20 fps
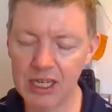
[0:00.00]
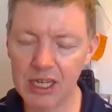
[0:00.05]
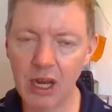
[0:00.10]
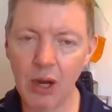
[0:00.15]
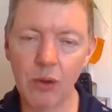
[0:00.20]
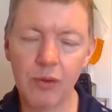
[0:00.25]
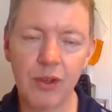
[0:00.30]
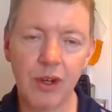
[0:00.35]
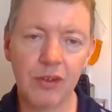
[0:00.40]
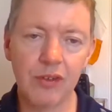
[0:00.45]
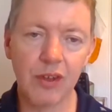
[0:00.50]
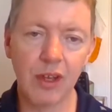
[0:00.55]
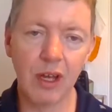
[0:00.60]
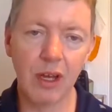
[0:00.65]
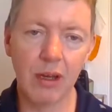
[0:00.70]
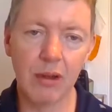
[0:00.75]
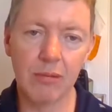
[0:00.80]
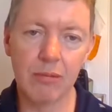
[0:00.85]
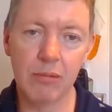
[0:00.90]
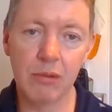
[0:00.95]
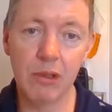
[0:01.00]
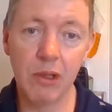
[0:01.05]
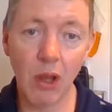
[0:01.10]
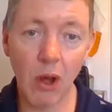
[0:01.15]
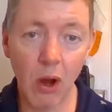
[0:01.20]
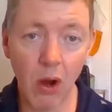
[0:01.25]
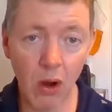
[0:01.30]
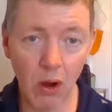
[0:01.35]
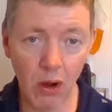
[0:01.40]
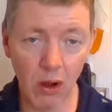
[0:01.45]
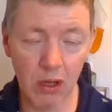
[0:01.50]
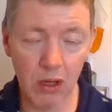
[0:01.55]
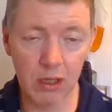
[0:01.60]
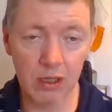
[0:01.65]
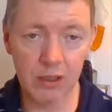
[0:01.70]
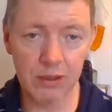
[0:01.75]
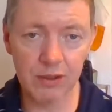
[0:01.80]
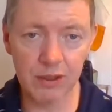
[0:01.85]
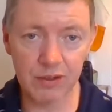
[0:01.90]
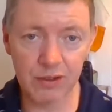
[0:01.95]
Now, there's a
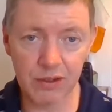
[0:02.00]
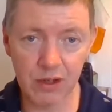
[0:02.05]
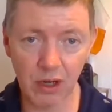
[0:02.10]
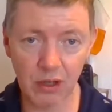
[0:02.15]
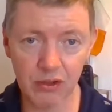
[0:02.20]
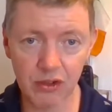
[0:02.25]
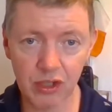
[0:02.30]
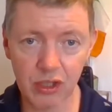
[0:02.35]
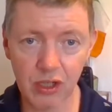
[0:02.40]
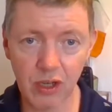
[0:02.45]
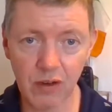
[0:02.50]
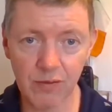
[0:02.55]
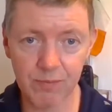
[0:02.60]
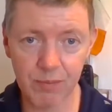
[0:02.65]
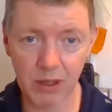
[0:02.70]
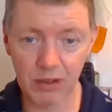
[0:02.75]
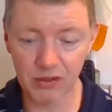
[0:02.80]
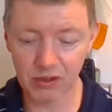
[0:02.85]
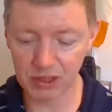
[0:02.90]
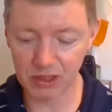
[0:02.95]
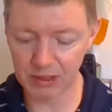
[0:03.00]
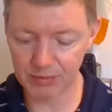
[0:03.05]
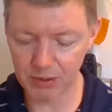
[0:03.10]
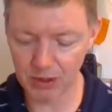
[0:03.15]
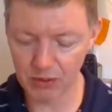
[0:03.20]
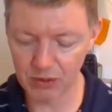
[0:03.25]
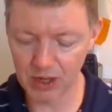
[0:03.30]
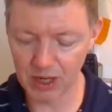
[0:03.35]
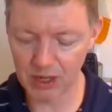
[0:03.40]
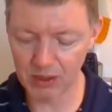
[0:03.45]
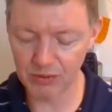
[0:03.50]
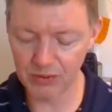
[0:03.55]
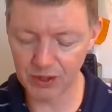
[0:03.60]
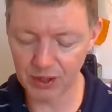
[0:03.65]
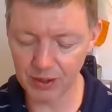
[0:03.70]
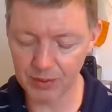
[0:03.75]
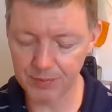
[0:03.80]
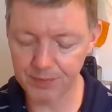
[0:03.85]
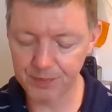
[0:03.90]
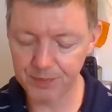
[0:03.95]
long discussion of personal
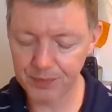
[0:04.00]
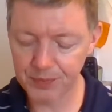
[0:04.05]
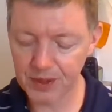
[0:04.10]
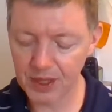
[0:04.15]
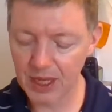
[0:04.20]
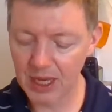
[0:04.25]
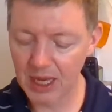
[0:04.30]
pronouns here